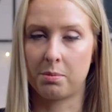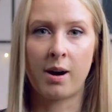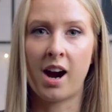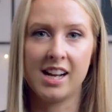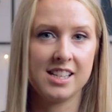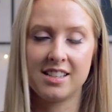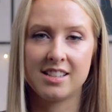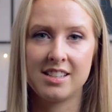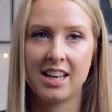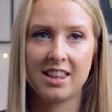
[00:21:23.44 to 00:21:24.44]
surprised to
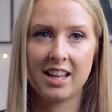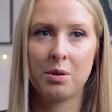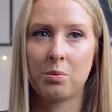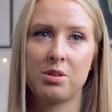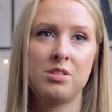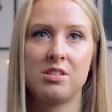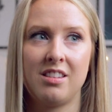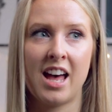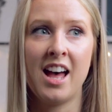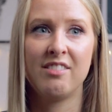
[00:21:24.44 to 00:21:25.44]
see that it was
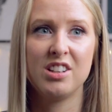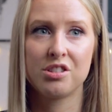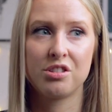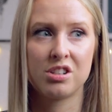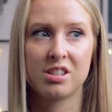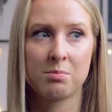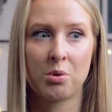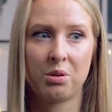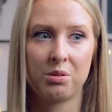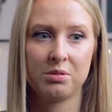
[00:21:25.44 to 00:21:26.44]
there in such a
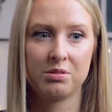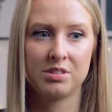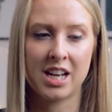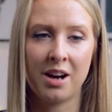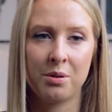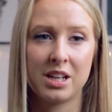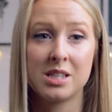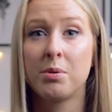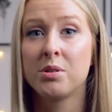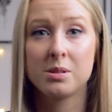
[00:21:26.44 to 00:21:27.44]
small town. I
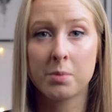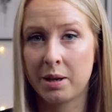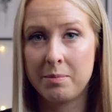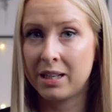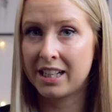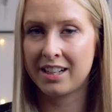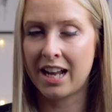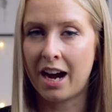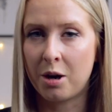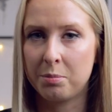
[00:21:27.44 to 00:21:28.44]
suppose it's probably bigger
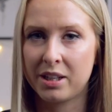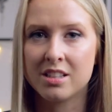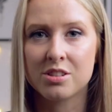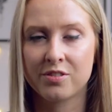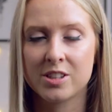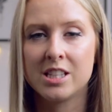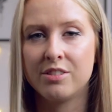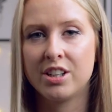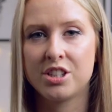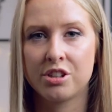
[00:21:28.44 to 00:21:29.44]
now because obviously
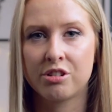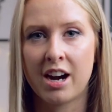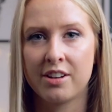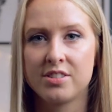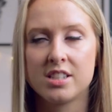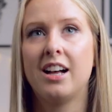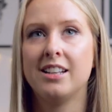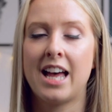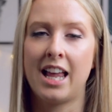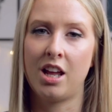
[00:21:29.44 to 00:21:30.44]
Richard Crafts
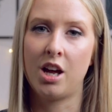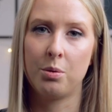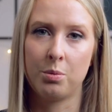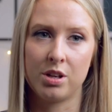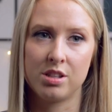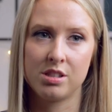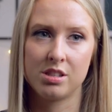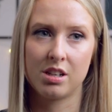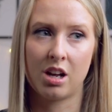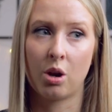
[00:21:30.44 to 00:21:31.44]
and Hella was
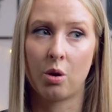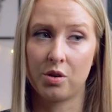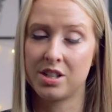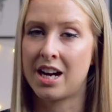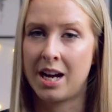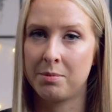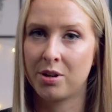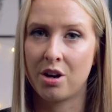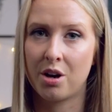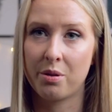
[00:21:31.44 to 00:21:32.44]
a long time
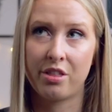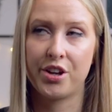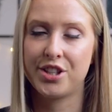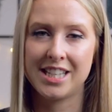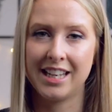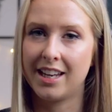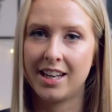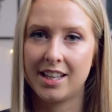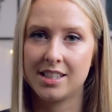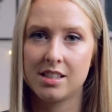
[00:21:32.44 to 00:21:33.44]
ago 30
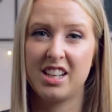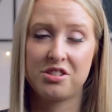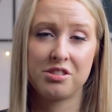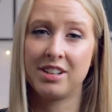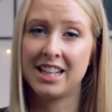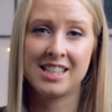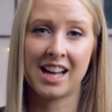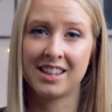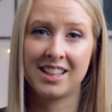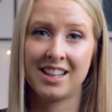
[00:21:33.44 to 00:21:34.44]
years. It's just really
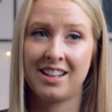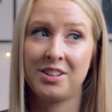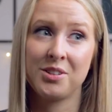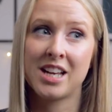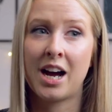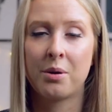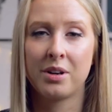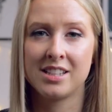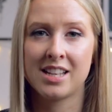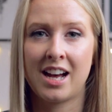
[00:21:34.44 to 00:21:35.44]
sad that that little town
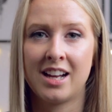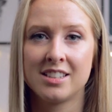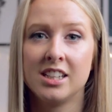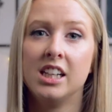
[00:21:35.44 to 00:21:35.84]
has had